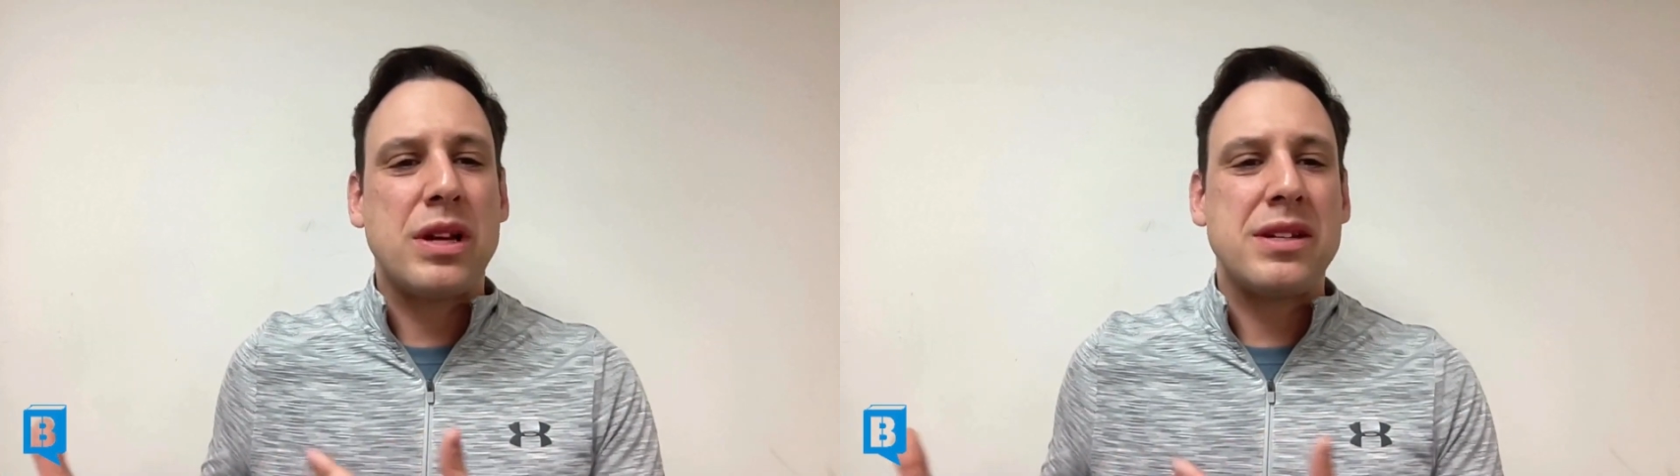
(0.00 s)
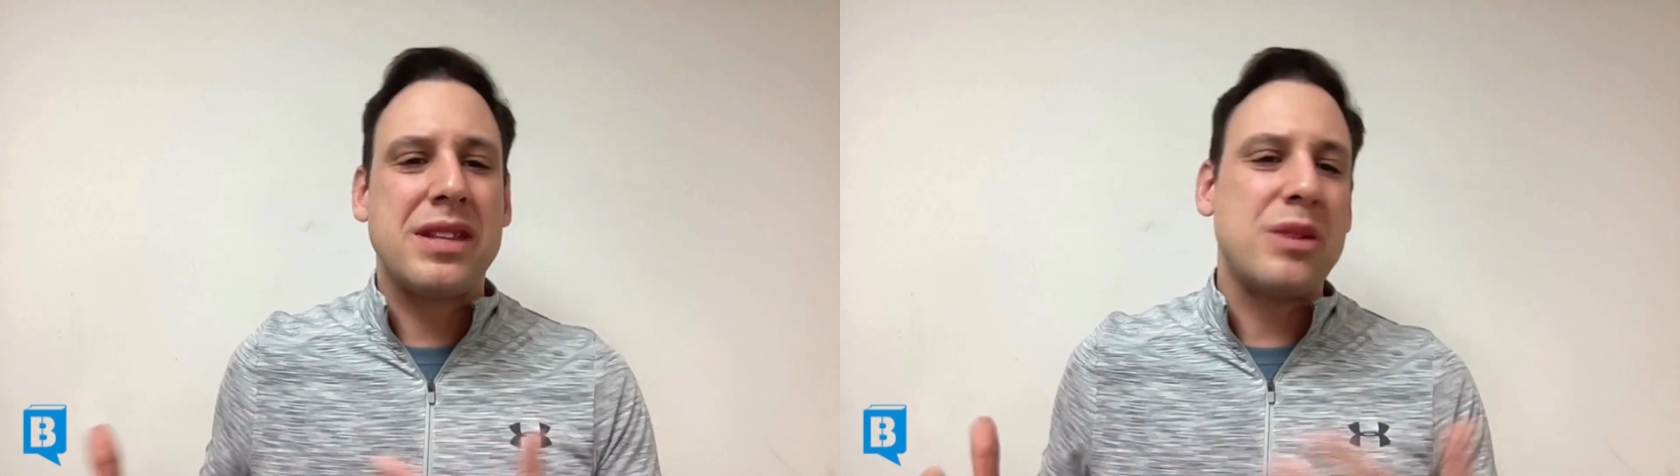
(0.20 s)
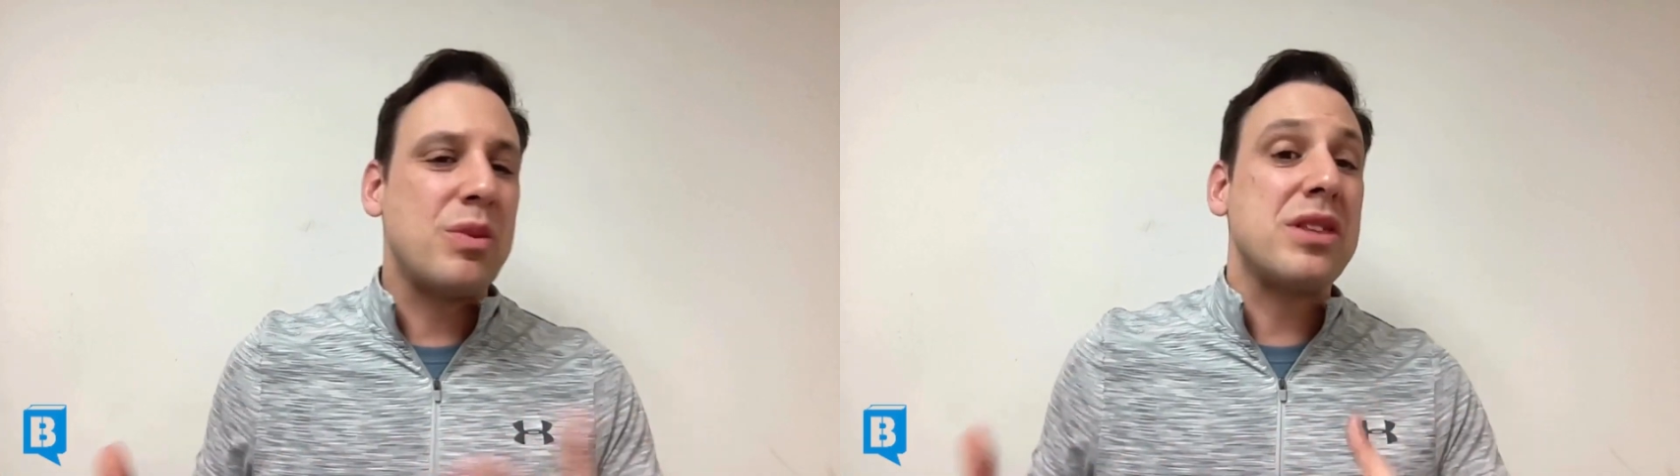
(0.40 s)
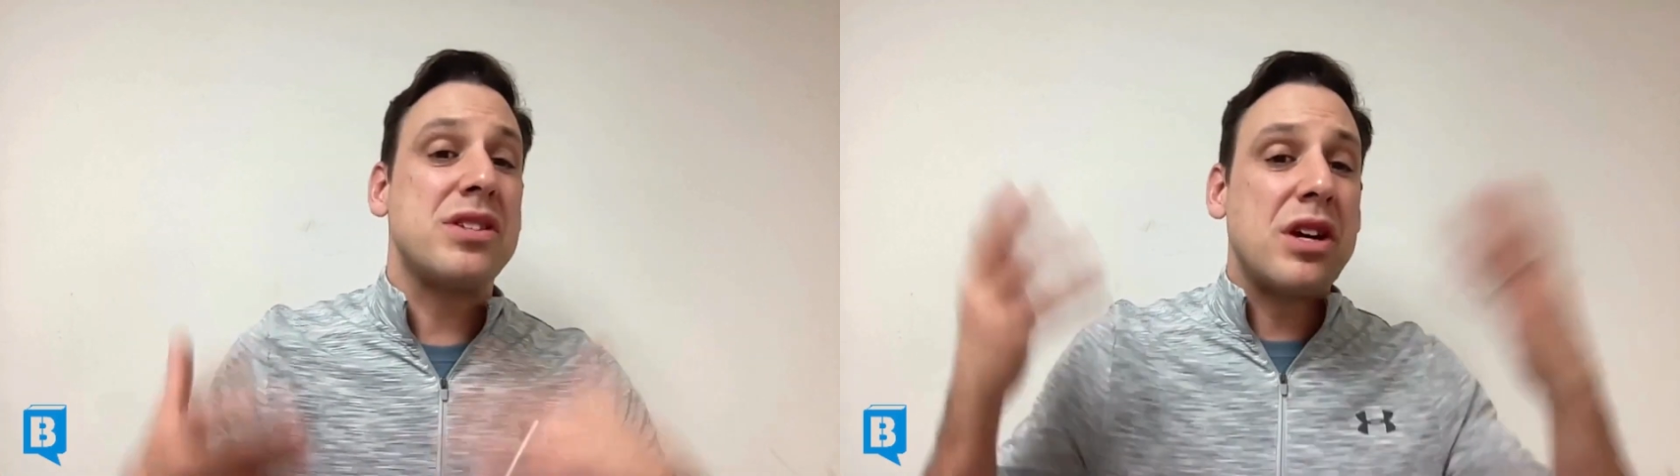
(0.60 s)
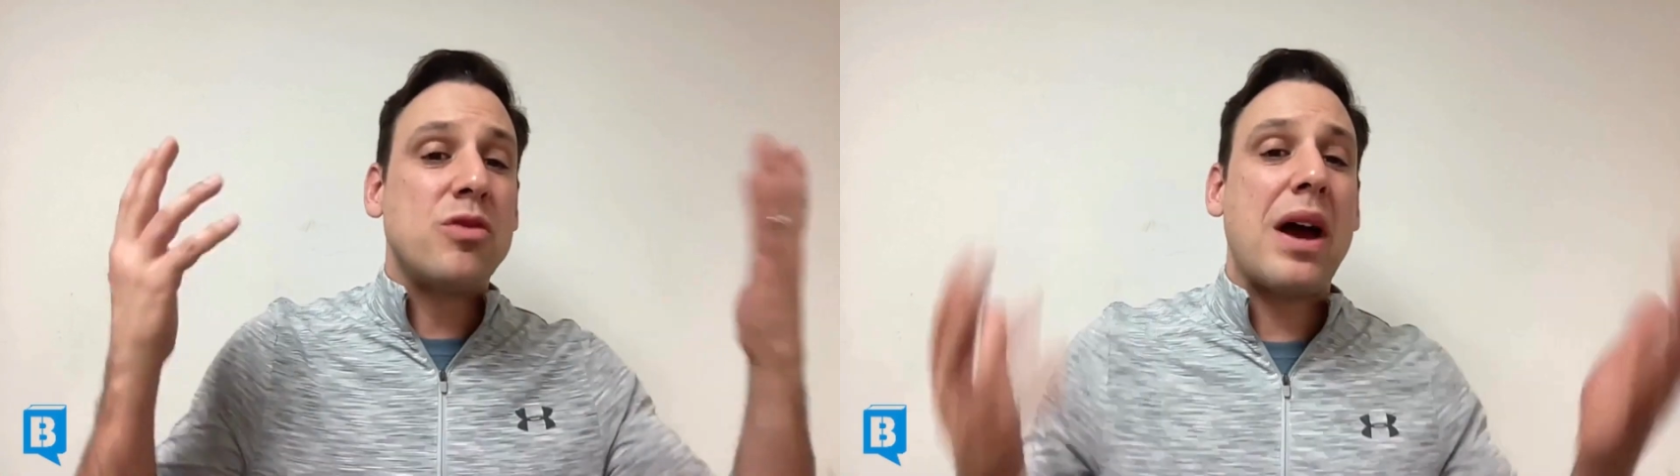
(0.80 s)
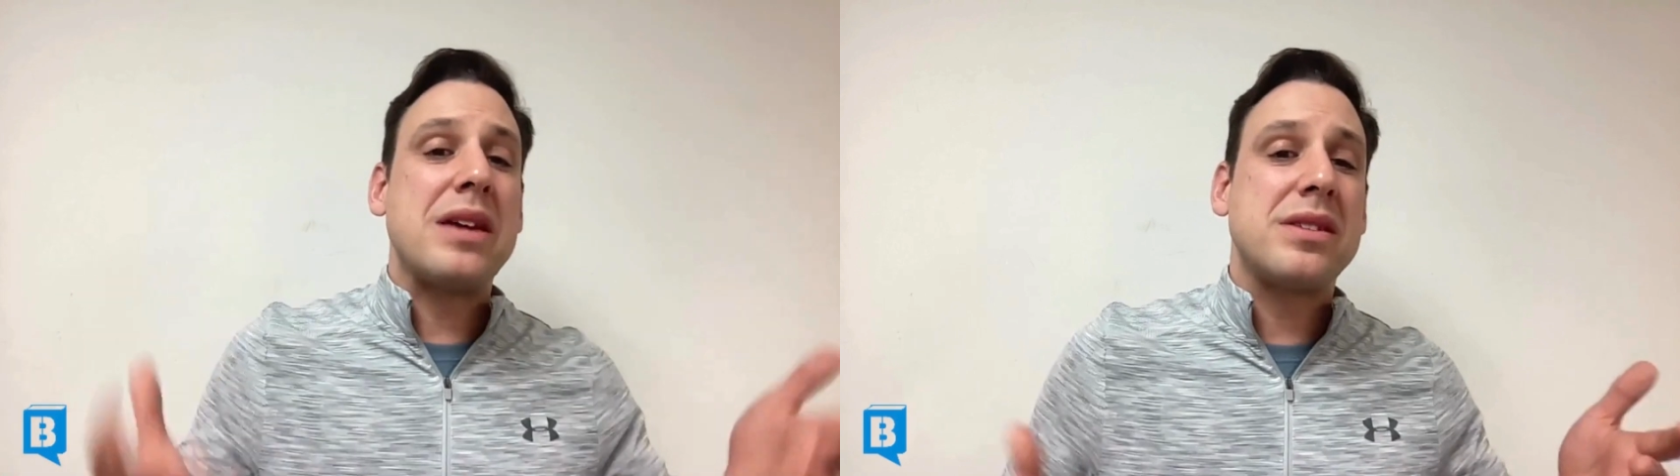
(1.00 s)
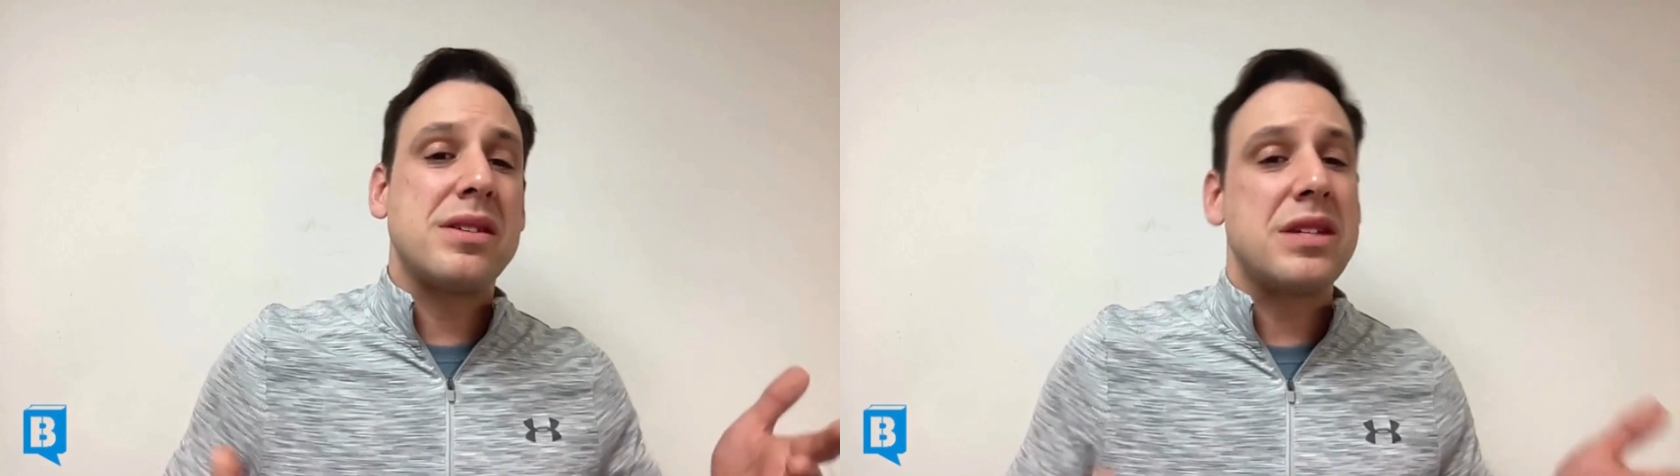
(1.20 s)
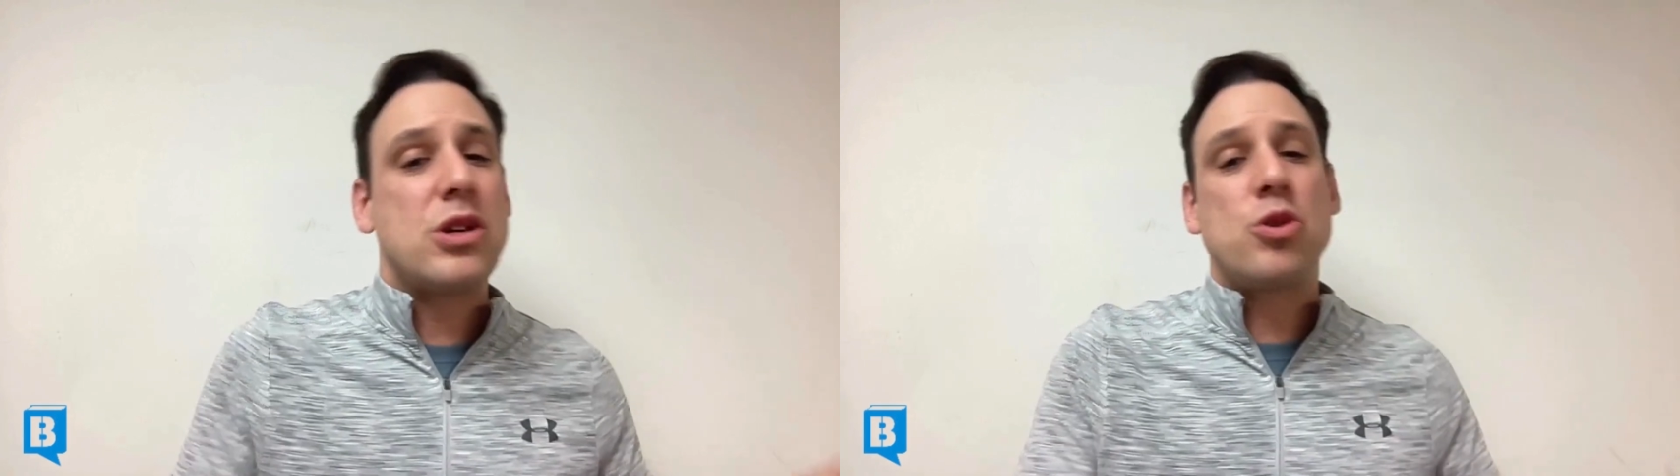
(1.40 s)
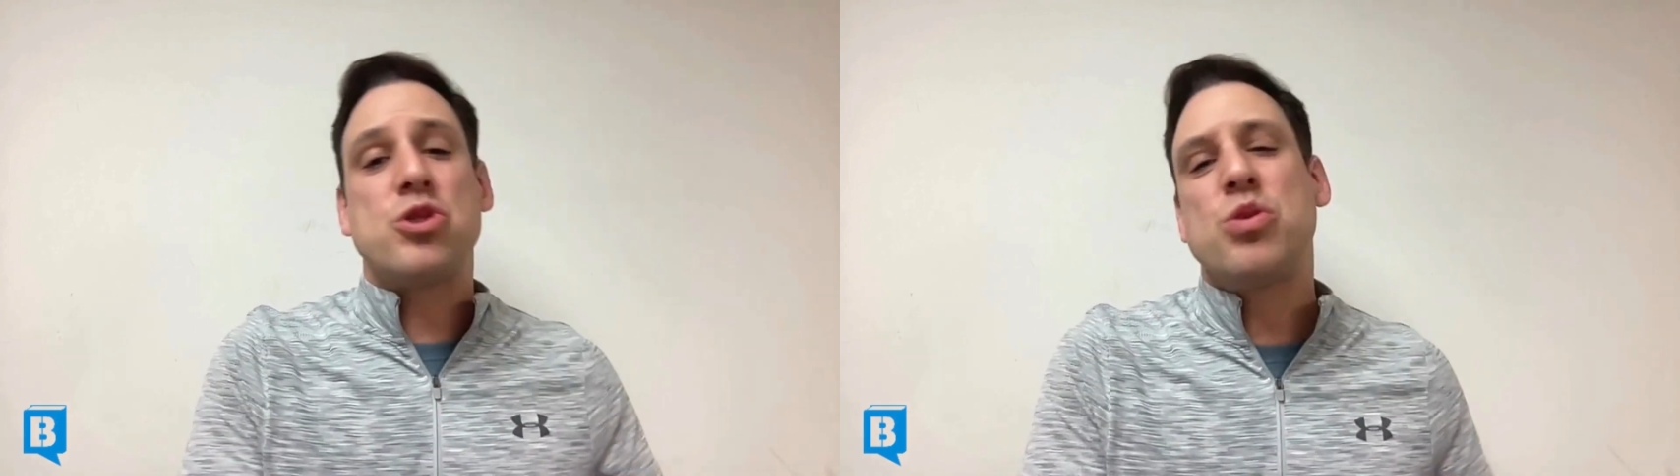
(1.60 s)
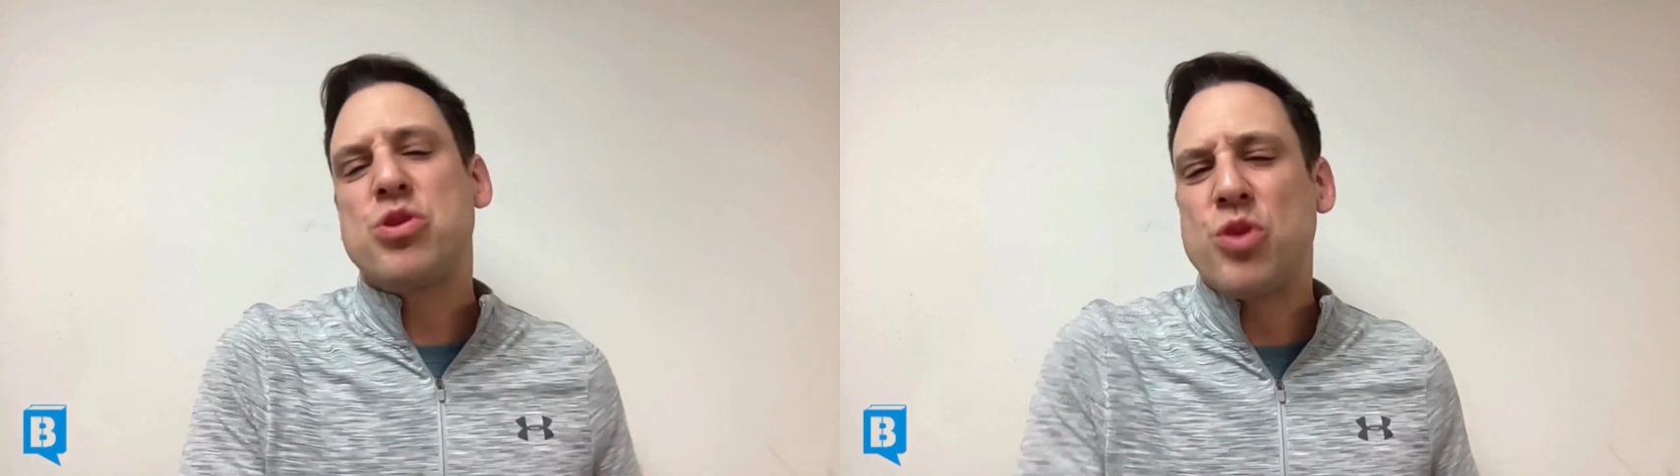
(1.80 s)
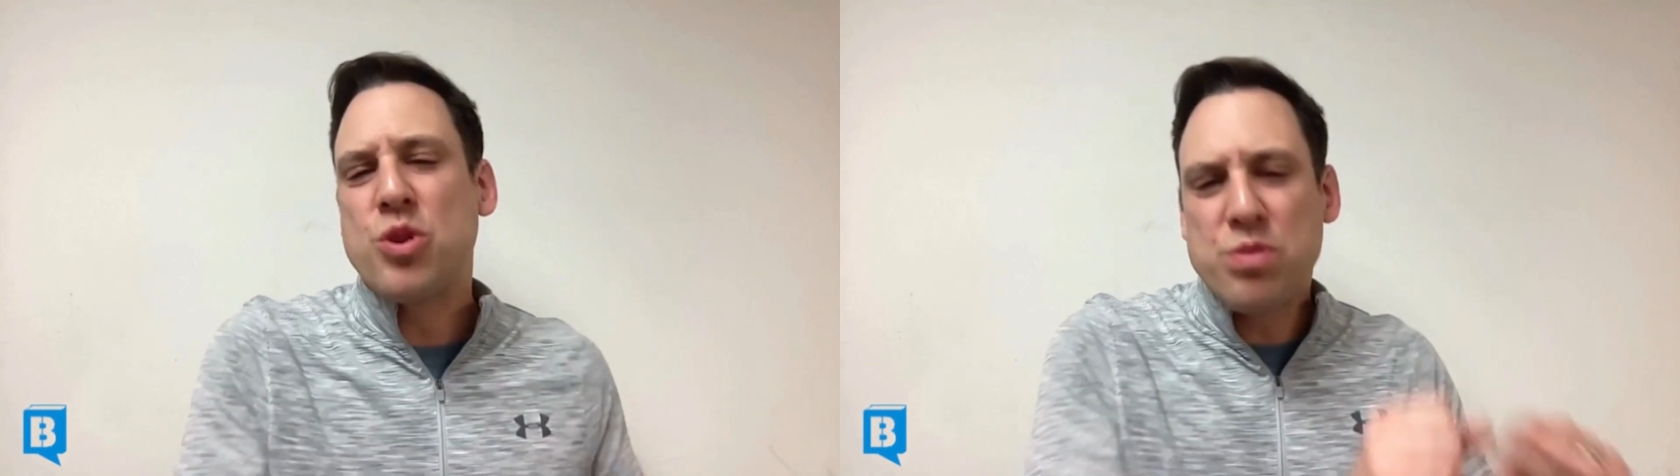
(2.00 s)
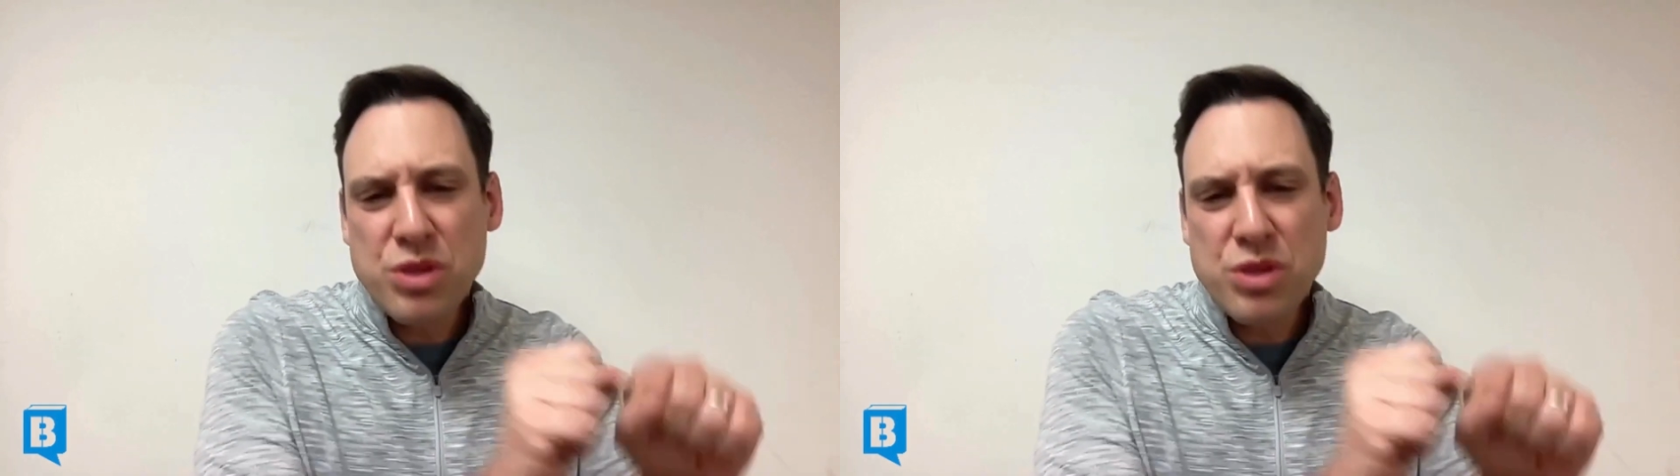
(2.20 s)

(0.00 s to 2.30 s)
and then when the sun rises, he goes to his room,